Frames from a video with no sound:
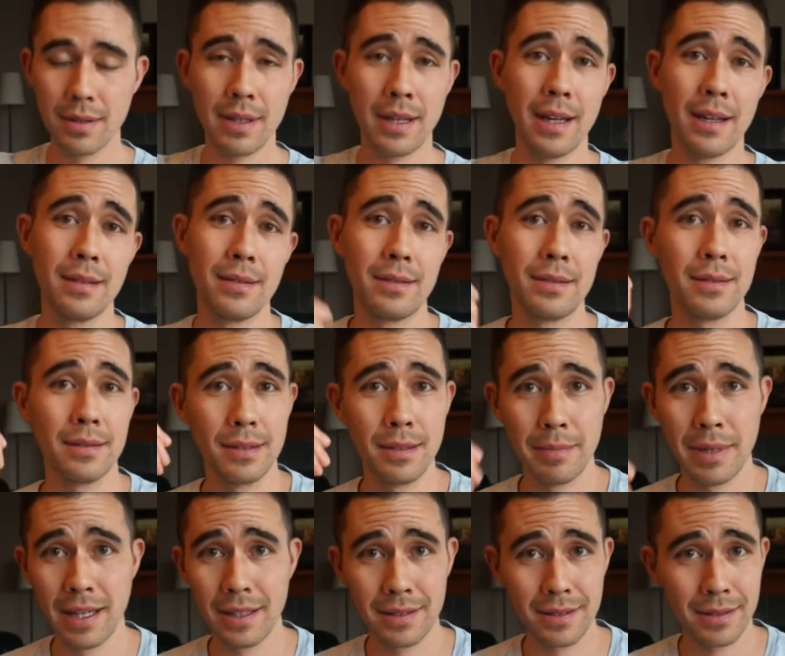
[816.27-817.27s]
hence the
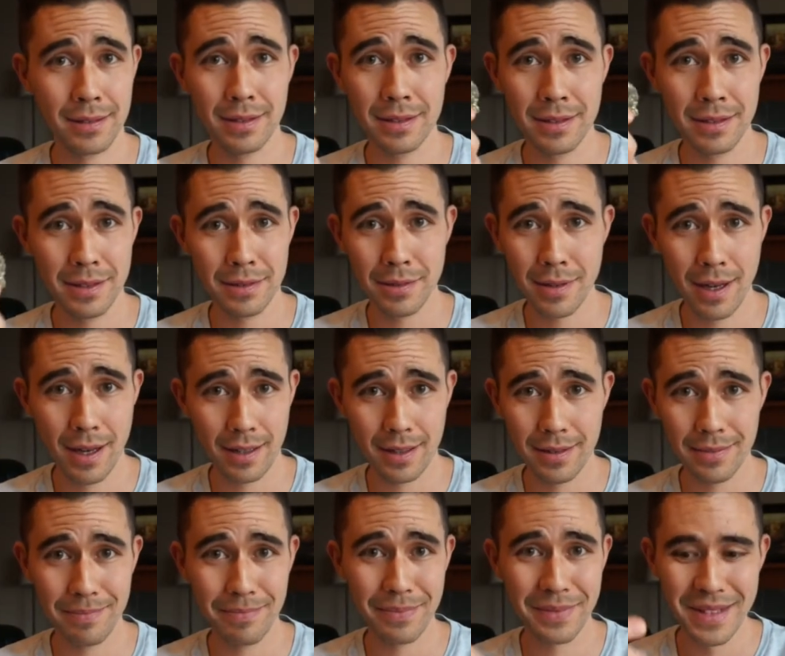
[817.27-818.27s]
masculine
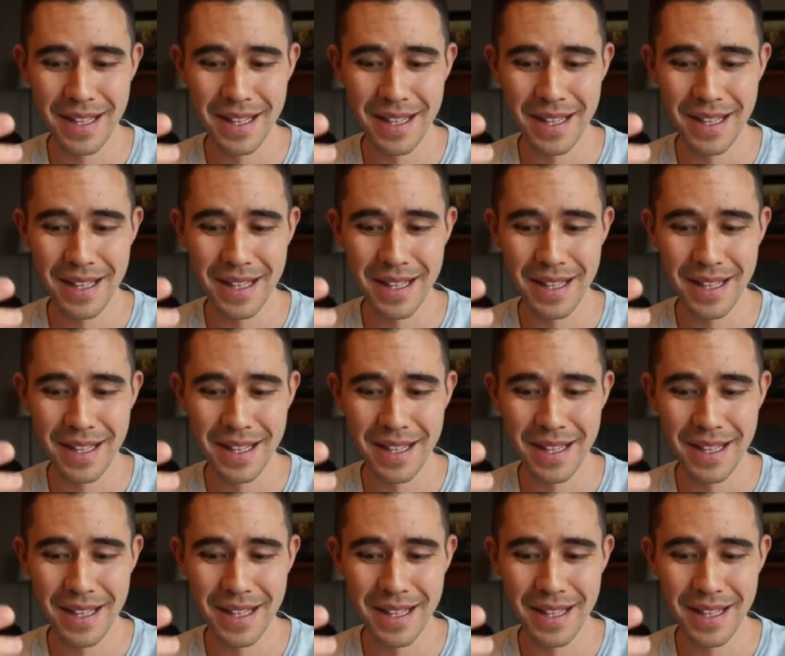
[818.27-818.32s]
rock.